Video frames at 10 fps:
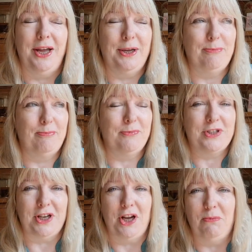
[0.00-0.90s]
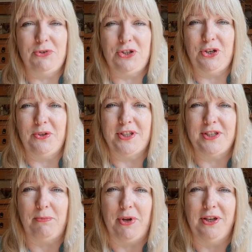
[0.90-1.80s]
The sun comes through in the
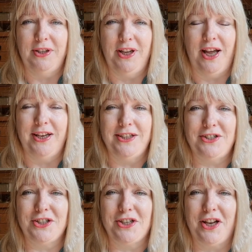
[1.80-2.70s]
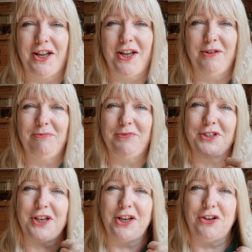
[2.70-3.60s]
summer and it's just like a
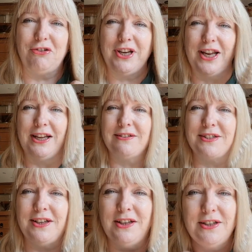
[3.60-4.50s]
greenhouse.